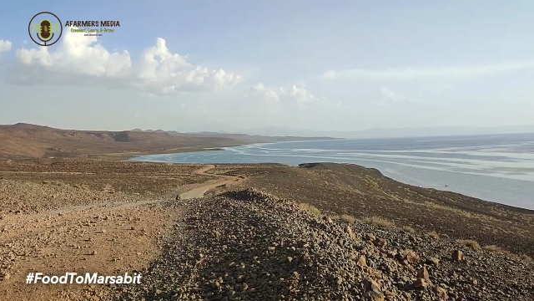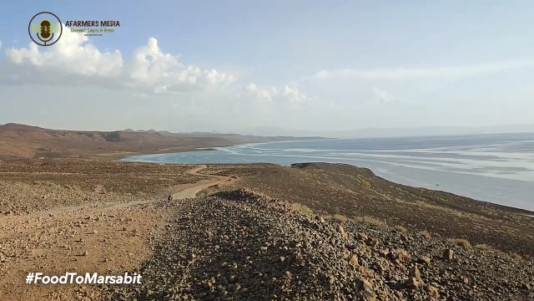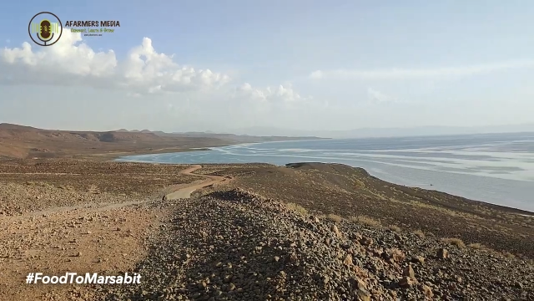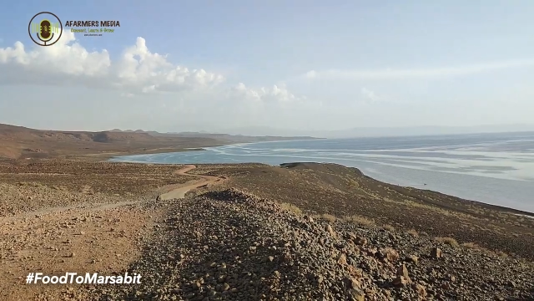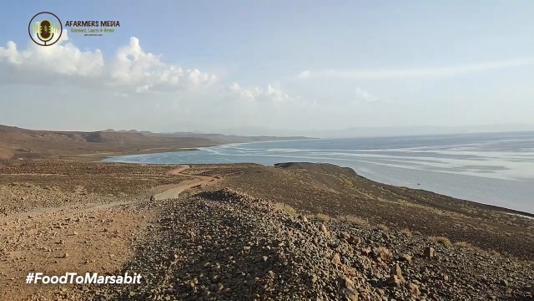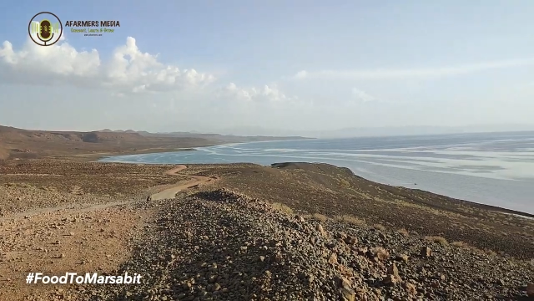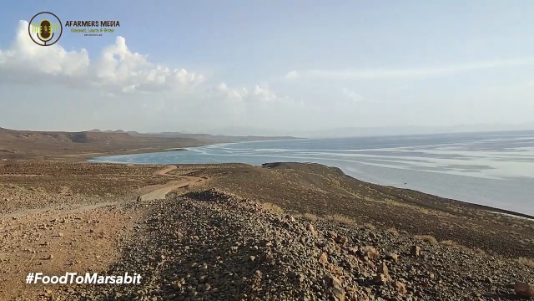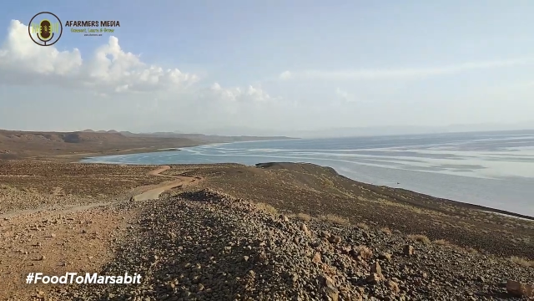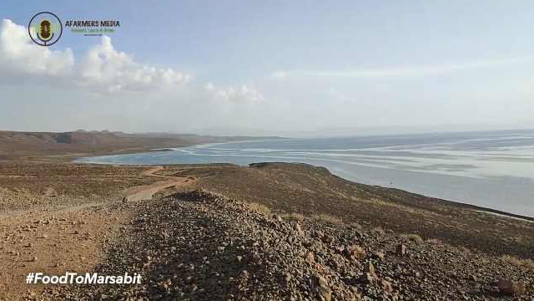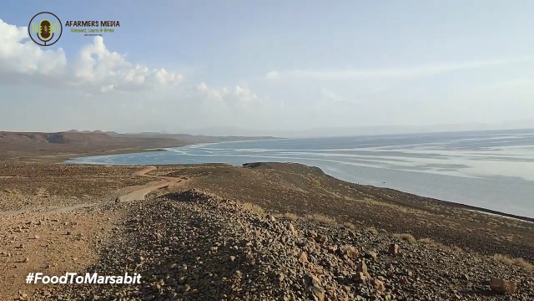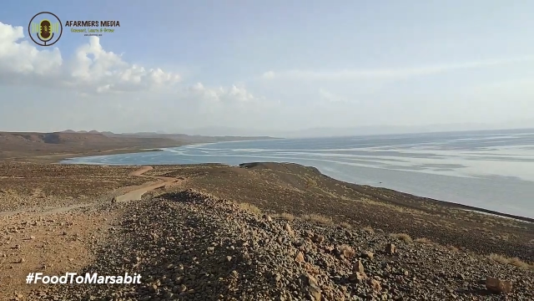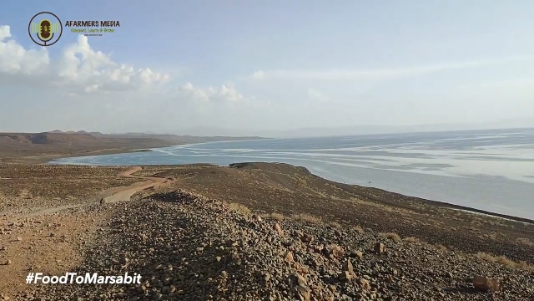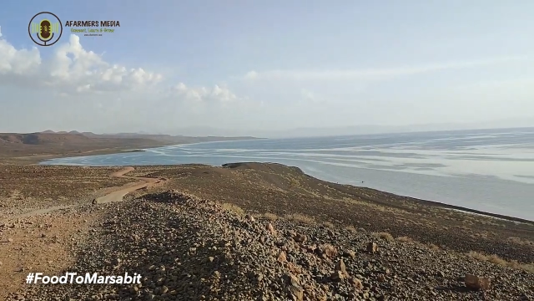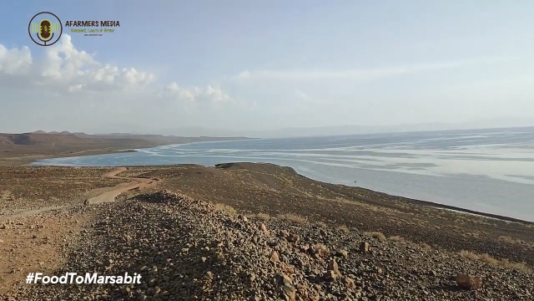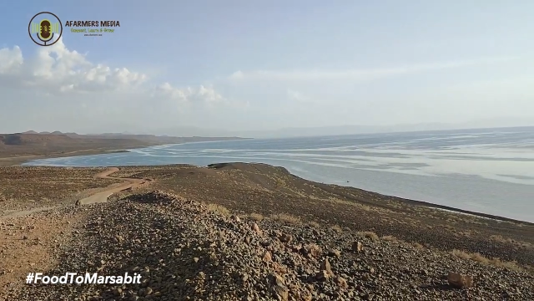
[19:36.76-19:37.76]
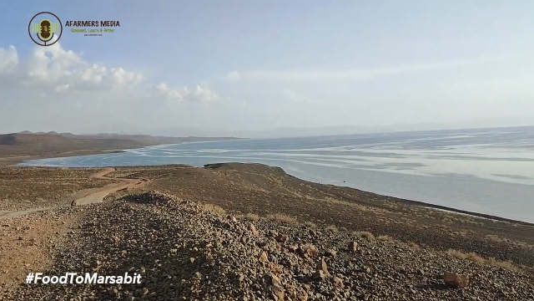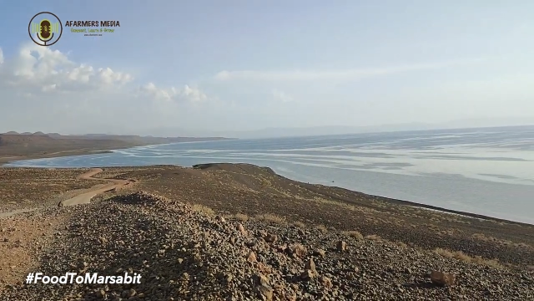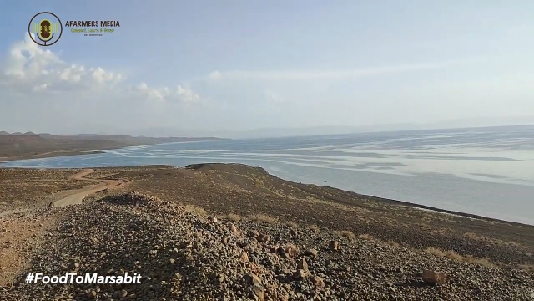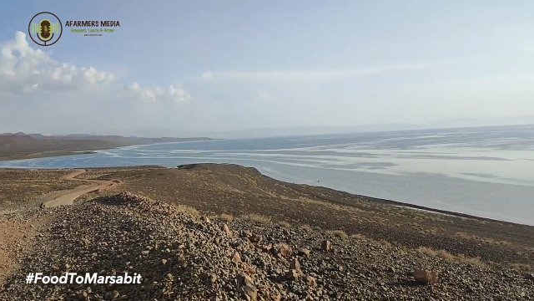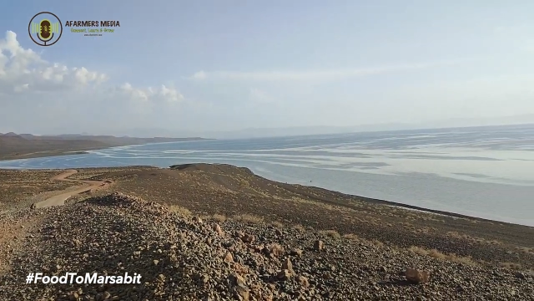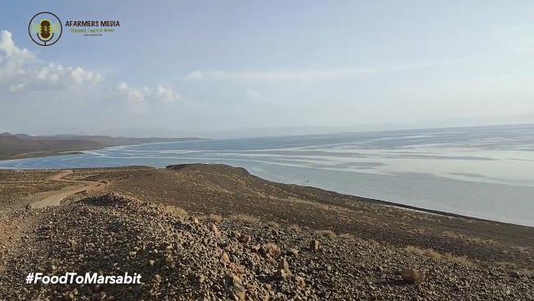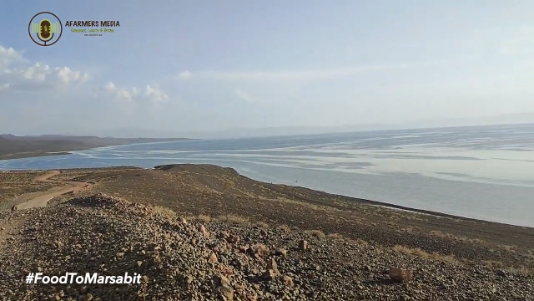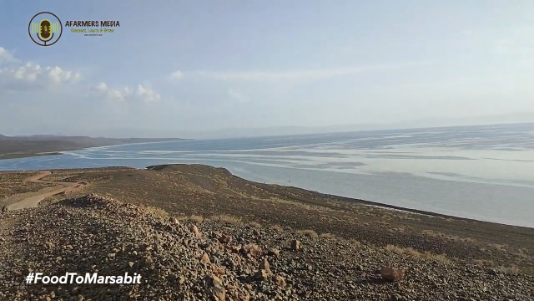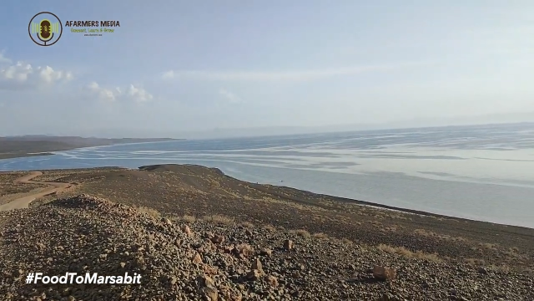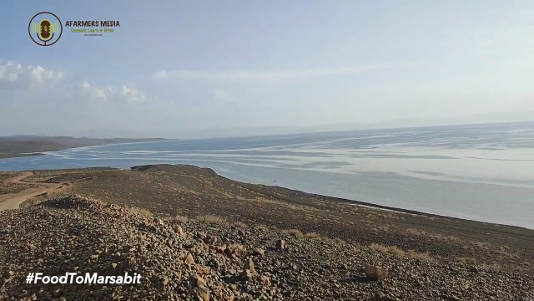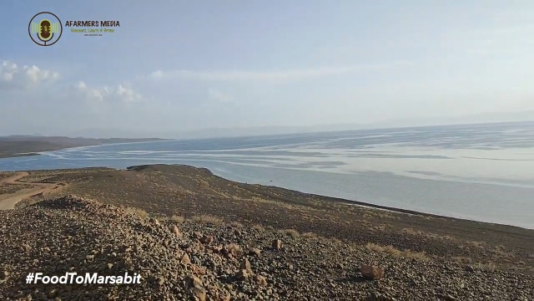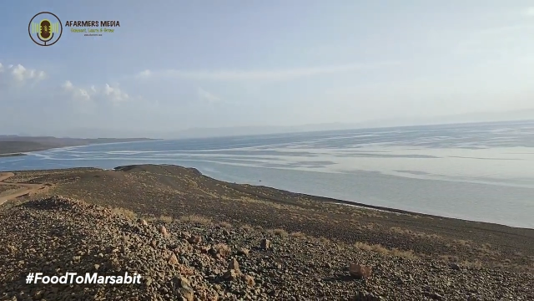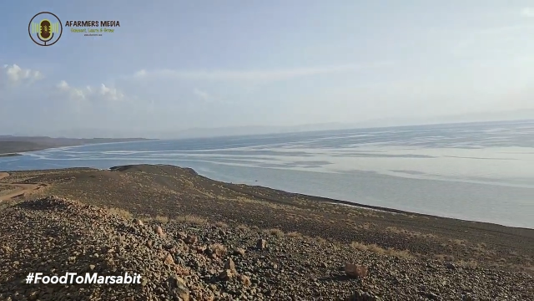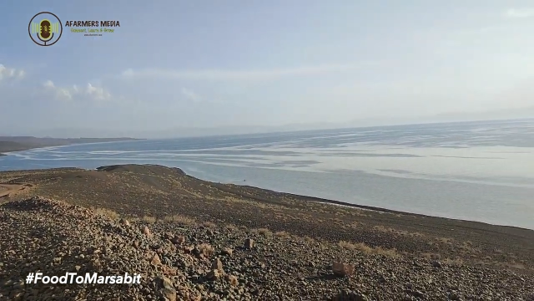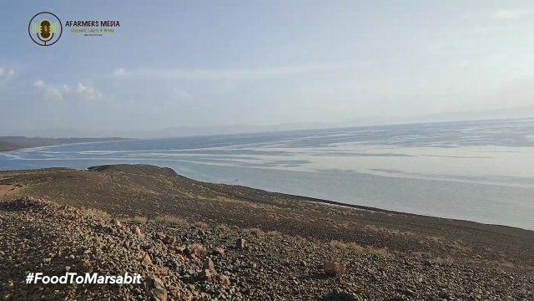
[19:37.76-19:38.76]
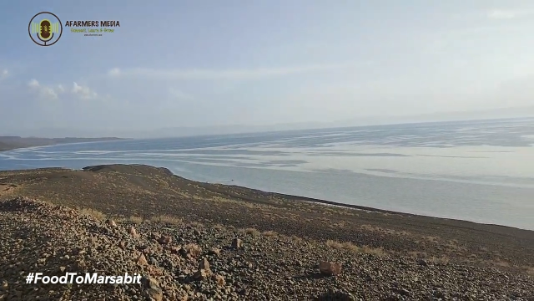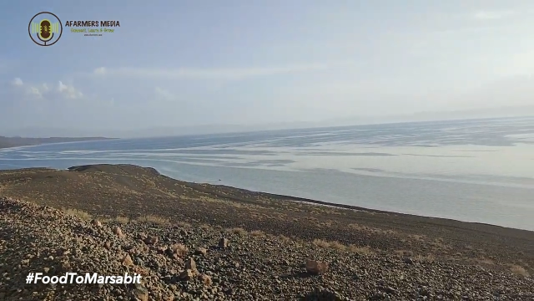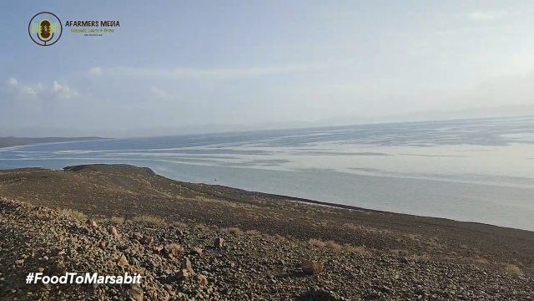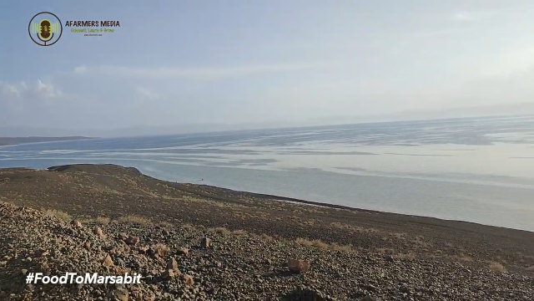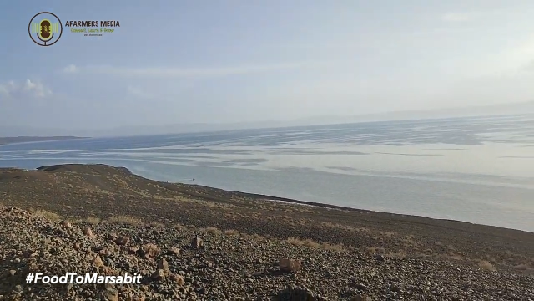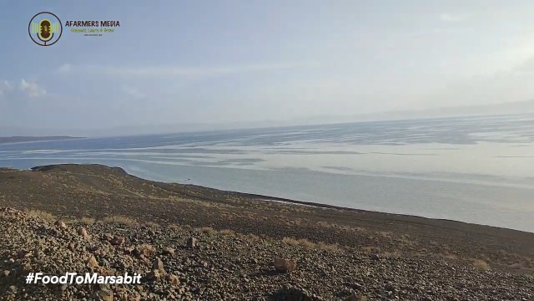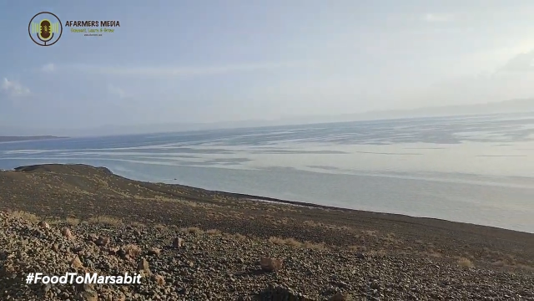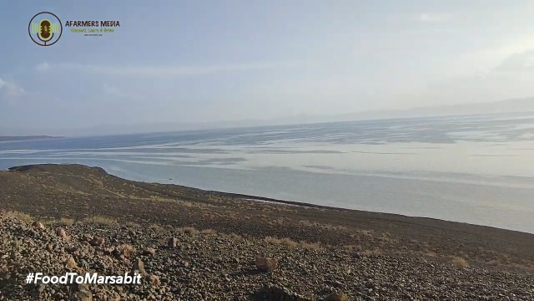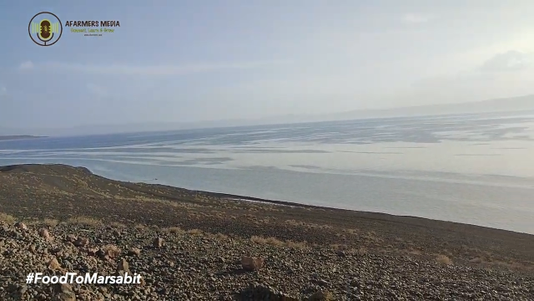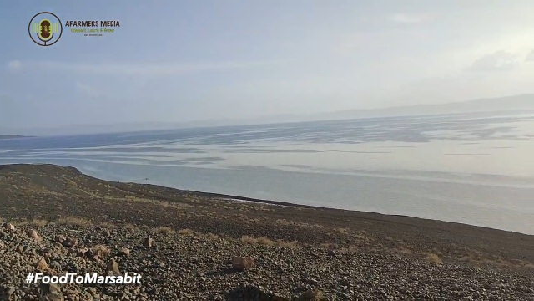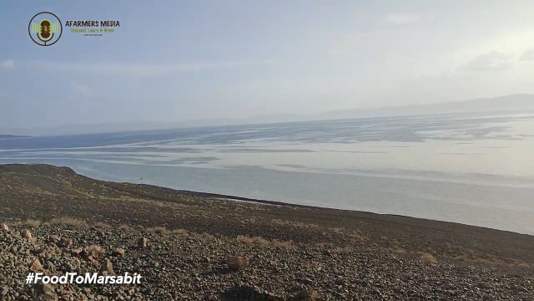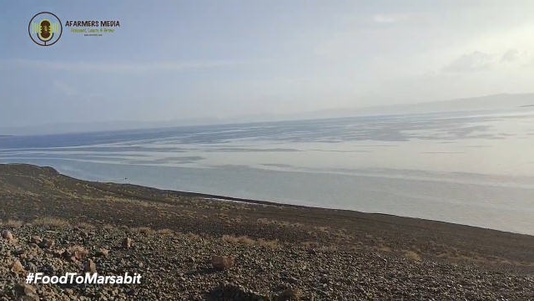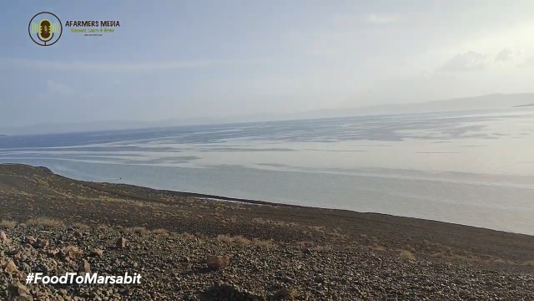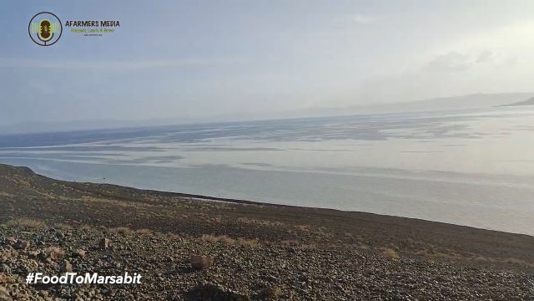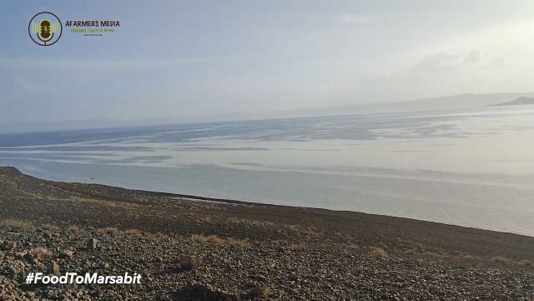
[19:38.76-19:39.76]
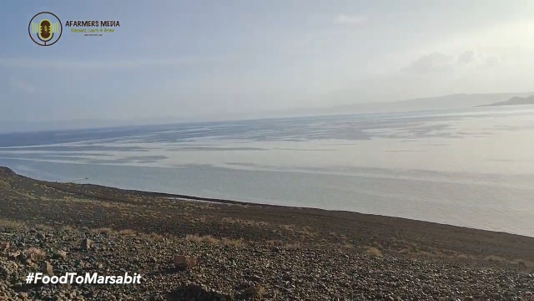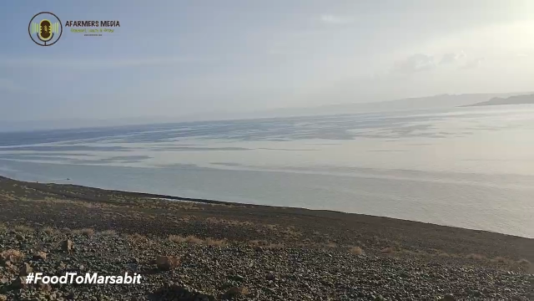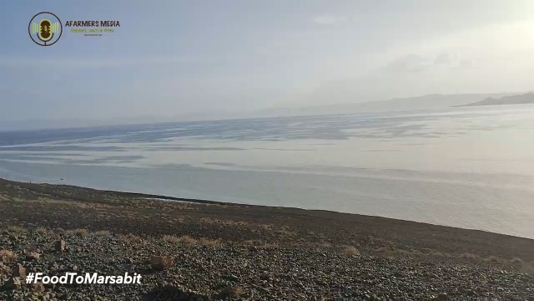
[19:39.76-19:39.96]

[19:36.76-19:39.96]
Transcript: (no speaker visible)